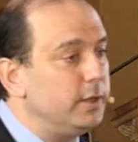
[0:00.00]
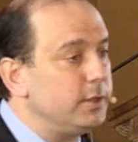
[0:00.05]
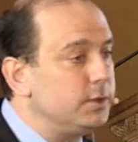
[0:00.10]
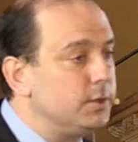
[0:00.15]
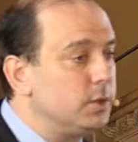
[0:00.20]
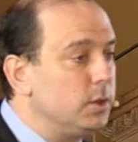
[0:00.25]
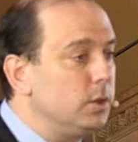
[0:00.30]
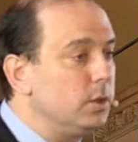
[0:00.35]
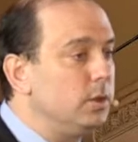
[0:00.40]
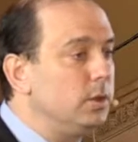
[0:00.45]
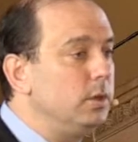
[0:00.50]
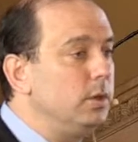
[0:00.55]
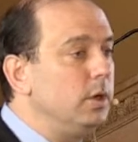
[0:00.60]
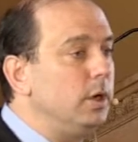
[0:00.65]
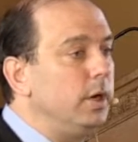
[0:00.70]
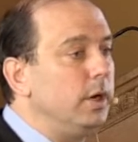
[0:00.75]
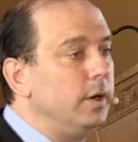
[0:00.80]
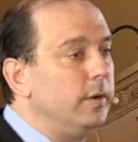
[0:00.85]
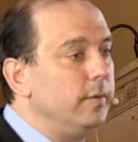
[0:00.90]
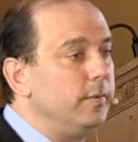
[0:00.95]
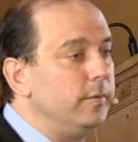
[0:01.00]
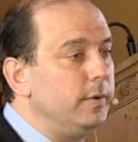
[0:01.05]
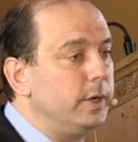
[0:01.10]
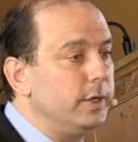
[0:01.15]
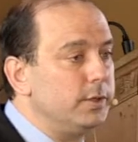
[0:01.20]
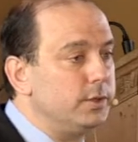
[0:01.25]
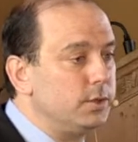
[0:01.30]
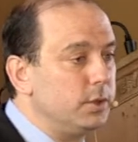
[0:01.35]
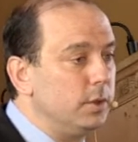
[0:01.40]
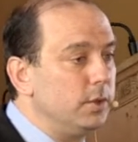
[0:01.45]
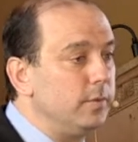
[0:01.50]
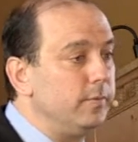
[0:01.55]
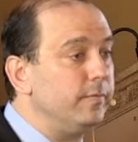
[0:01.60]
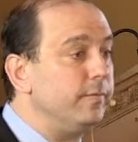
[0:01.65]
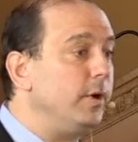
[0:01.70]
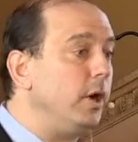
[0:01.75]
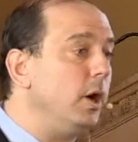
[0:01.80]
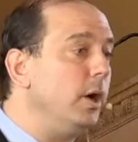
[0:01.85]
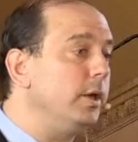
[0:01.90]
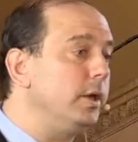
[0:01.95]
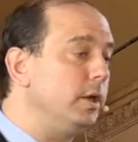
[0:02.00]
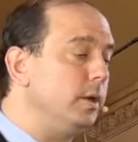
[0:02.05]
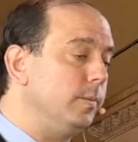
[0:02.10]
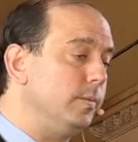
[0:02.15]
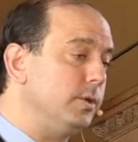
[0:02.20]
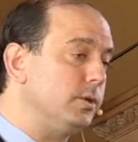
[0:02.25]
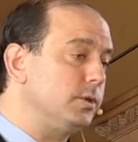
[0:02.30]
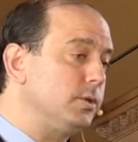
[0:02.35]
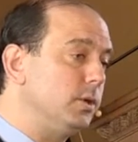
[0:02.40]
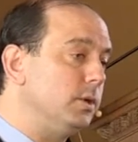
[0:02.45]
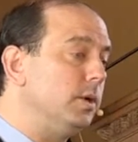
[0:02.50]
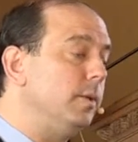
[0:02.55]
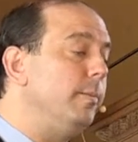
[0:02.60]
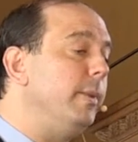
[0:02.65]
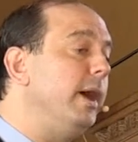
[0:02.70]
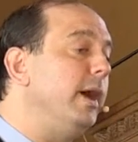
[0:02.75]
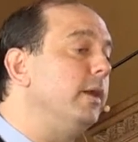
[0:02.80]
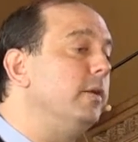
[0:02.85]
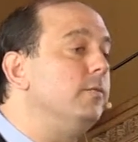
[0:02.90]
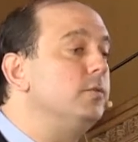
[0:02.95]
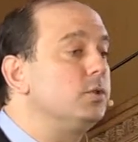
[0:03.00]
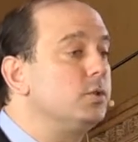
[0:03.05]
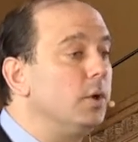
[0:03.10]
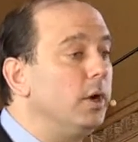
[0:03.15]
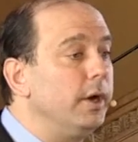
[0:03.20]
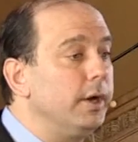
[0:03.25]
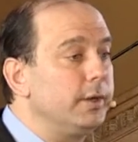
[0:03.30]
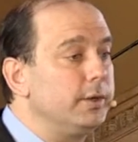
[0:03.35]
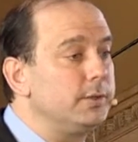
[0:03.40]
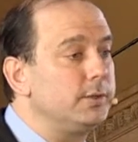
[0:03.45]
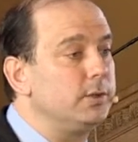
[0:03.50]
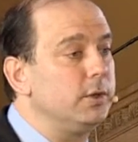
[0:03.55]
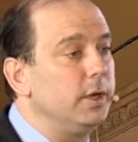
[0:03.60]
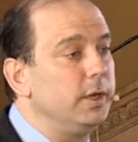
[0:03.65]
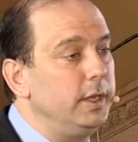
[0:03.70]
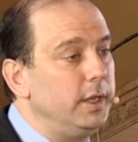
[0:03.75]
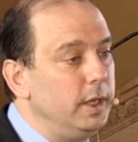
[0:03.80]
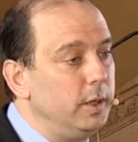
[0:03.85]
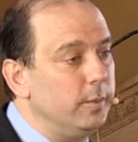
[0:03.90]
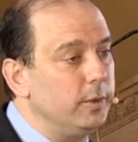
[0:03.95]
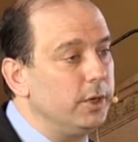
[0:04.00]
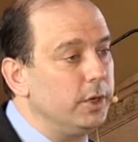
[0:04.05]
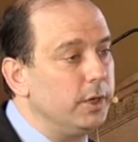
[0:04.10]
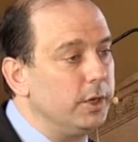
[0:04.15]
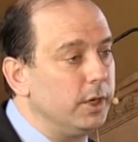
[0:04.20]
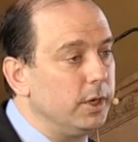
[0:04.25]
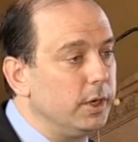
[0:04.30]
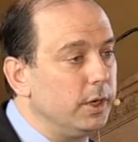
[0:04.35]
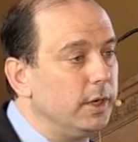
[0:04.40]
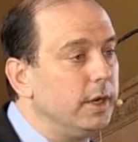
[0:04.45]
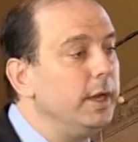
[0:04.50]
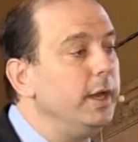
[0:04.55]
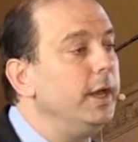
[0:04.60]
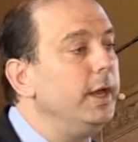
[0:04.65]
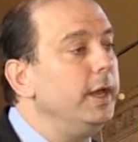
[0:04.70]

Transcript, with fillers: a certain, of, a certain volume or certain amount of drugs on him or her,